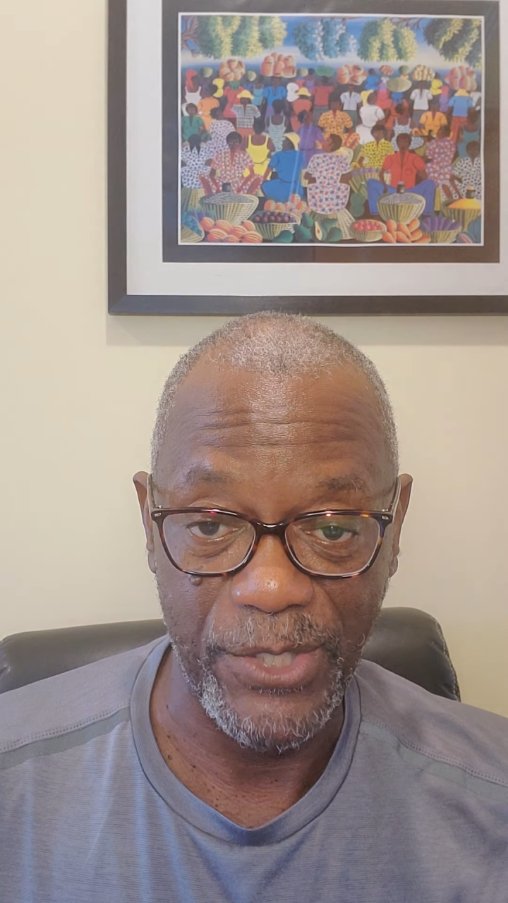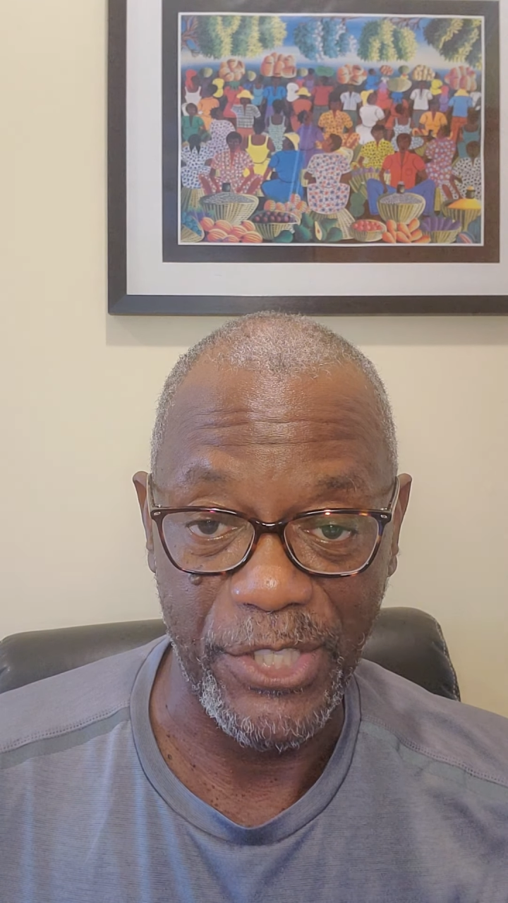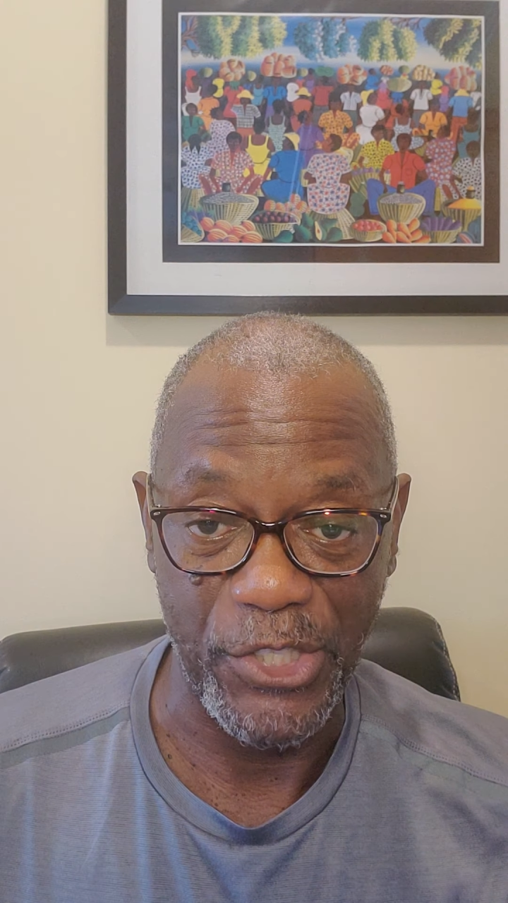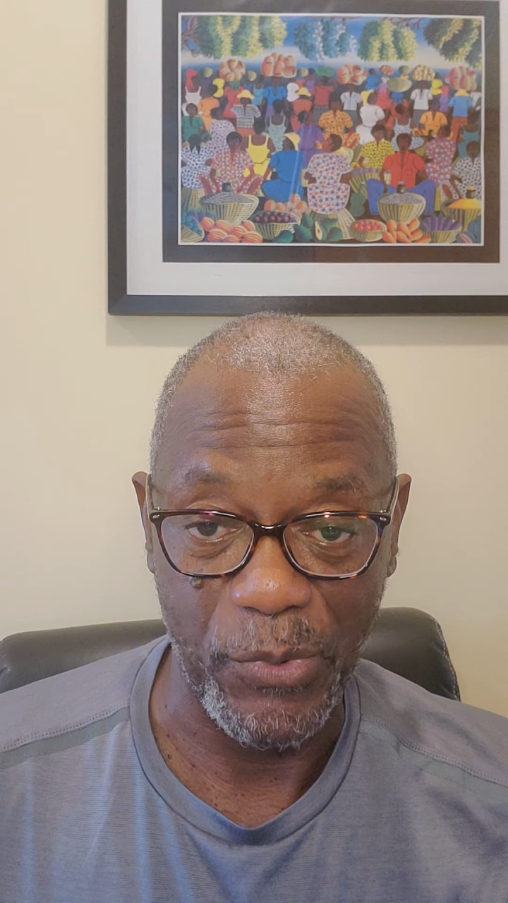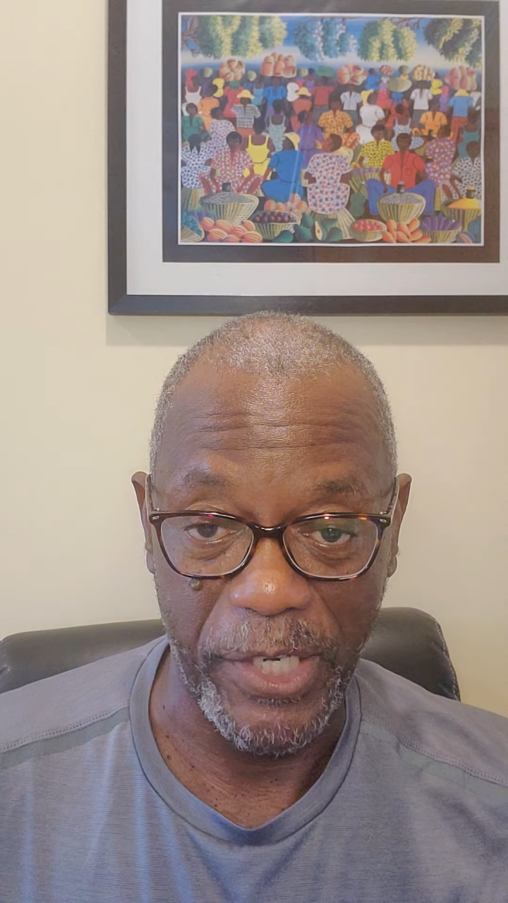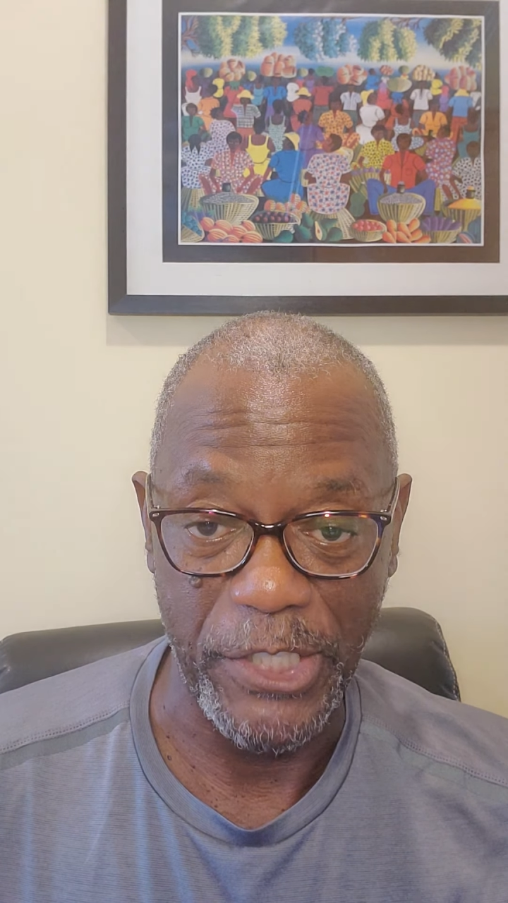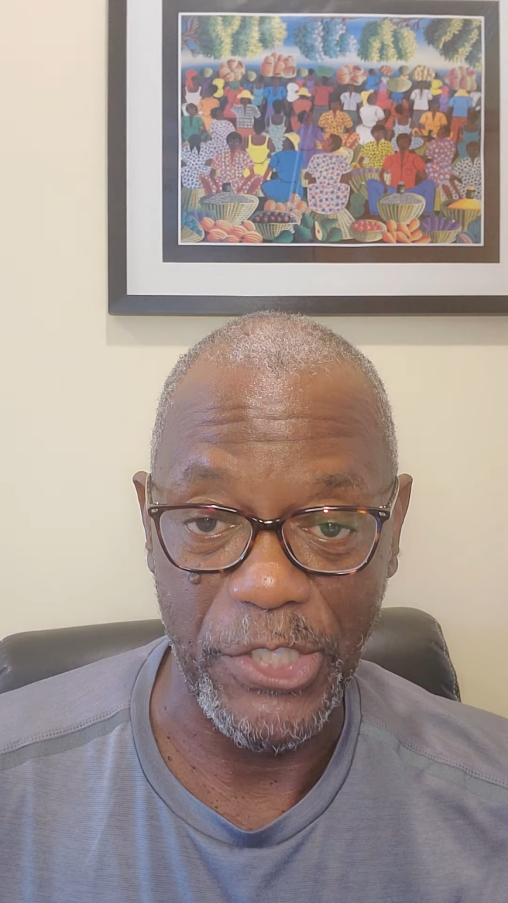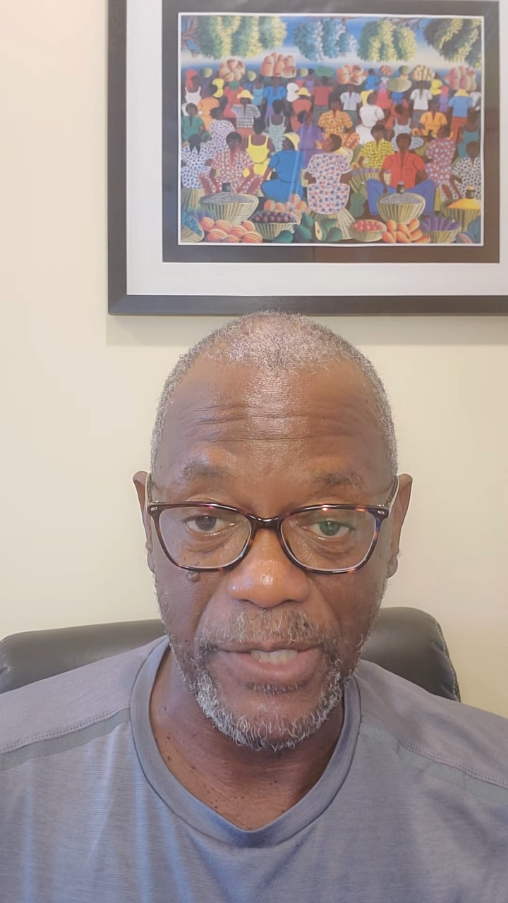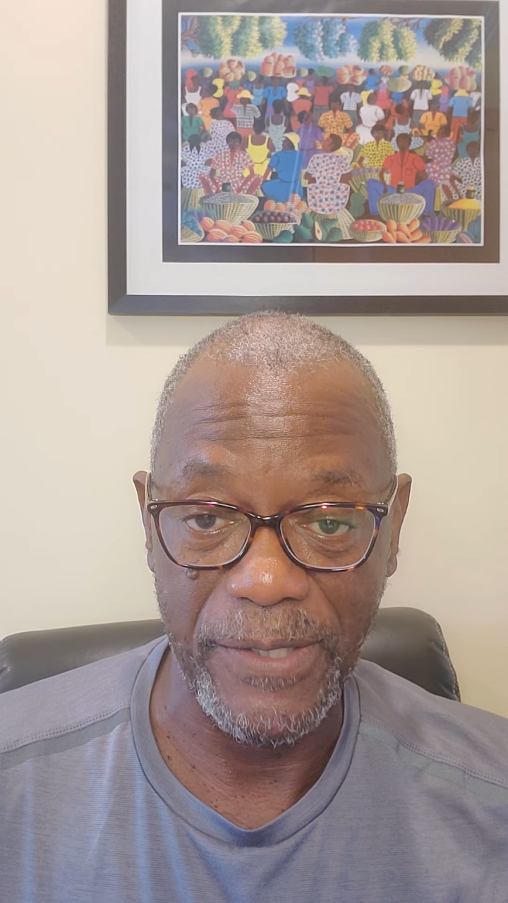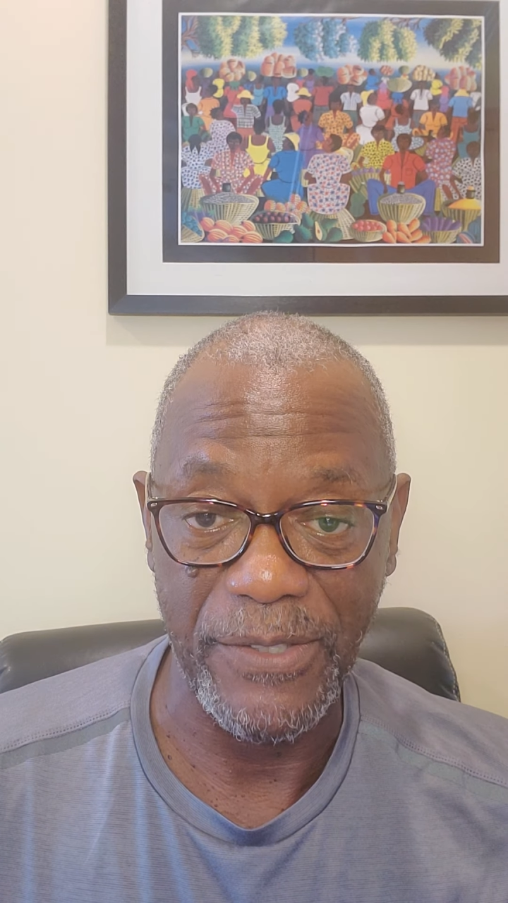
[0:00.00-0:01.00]

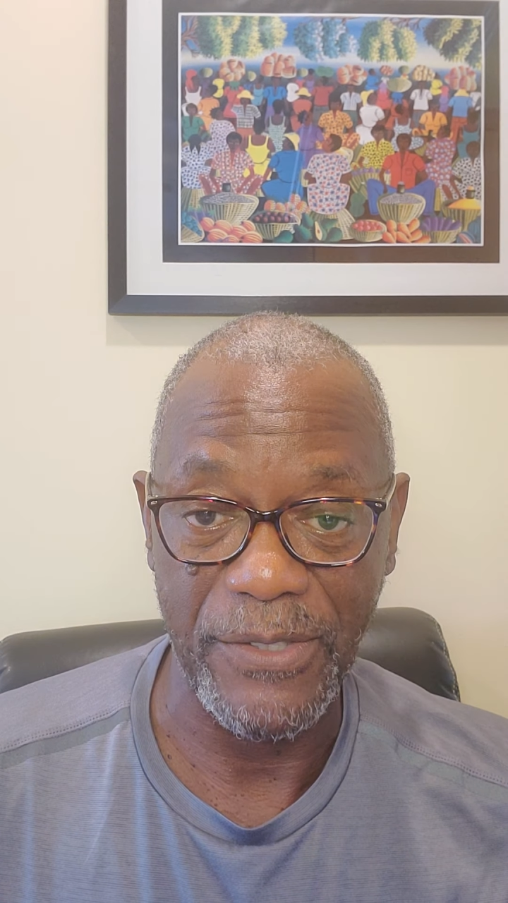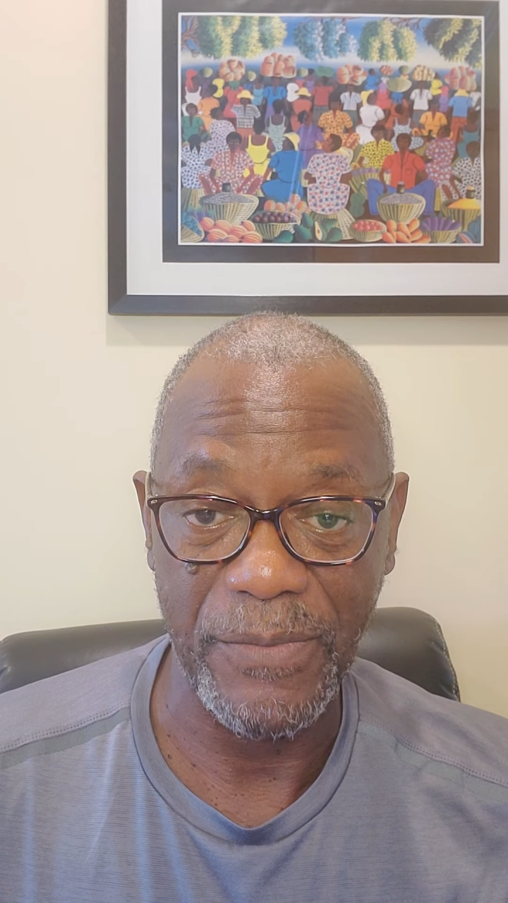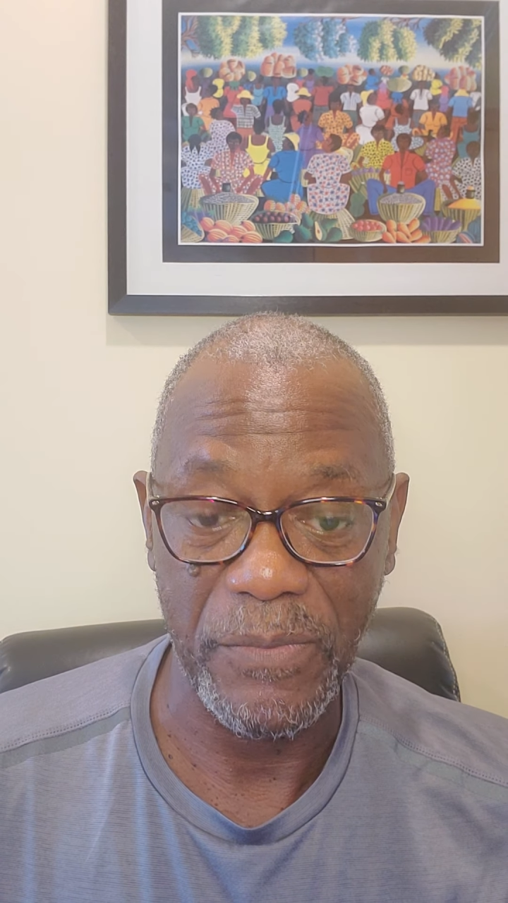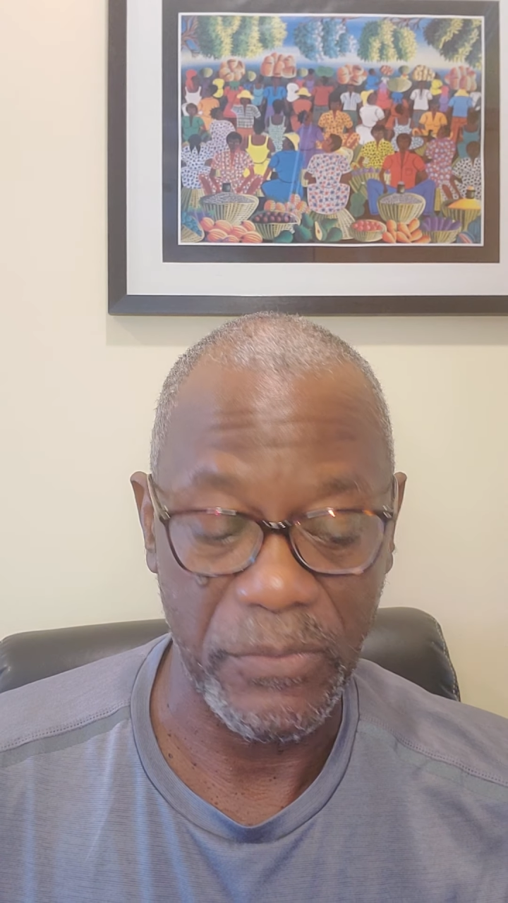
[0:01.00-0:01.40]
situations.